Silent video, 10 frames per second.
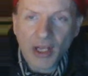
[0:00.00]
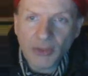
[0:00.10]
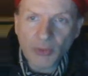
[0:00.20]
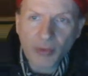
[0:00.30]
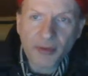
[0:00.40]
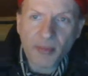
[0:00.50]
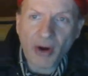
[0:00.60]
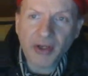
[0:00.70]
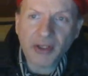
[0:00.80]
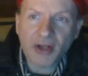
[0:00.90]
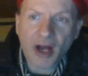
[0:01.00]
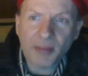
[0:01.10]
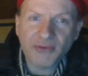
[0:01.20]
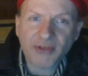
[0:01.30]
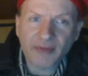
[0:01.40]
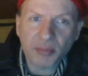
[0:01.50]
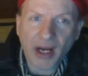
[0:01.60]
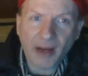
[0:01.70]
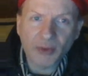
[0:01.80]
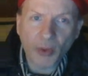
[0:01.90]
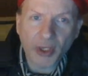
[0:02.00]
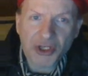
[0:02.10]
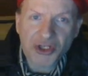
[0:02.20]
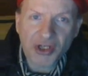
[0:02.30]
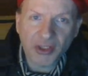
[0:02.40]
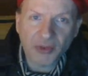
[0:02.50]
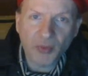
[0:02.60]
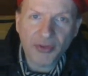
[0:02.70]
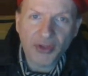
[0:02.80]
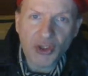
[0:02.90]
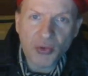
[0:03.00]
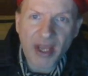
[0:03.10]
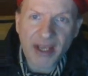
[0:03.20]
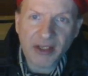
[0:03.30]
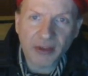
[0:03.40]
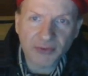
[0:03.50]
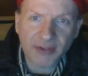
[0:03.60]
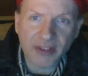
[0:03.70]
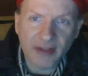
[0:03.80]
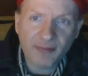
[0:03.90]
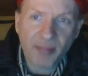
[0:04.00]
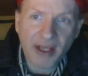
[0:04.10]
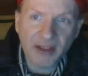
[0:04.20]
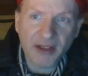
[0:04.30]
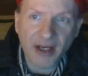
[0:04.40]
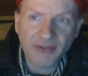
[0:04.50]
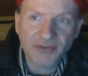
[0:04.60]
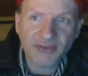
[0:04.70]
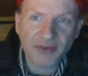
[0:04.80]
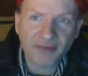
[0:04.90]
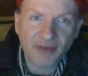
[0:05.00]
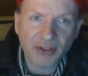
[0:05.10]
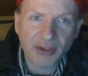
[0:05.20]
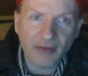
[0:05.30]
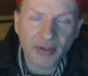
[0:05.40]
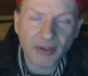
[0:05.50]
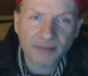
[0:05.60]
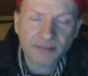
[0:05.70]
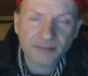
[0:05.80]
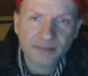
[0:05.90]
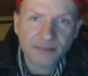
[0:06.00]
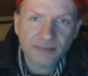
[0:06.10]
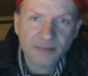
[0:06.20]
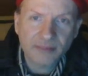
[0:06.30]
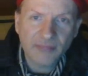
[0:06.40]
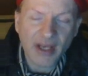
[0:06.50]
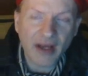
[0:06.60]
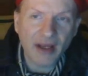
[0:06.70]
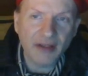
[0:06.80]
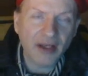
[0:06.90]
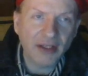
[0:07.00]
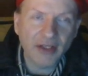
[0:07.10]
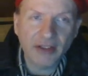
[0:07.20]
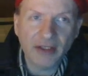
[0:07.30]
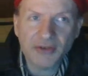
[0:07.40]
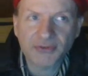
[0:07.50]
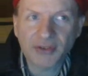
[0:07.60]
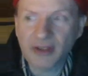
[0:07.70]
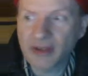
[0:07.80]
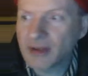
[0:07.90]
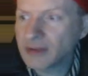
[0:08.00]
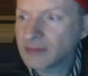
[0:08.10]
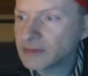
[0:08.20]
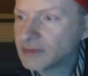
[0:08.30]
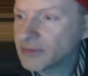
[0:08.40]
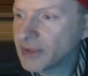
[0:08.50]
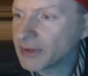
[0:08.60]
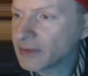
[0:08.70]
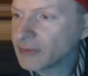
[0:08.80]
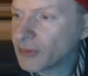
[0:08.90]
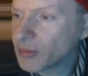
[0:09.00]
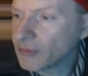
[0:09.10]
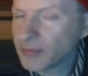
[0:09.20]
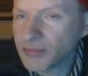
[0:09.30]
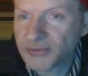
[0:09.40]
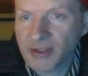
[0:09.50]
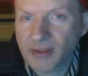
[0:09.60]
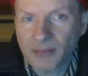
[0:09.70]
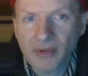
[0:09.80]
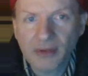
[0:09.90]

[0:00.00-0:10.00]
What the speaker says: North American copies have a brown-orange tint with the UK inner sleeve painted eyes as the front cover. Yeah, another photo from the same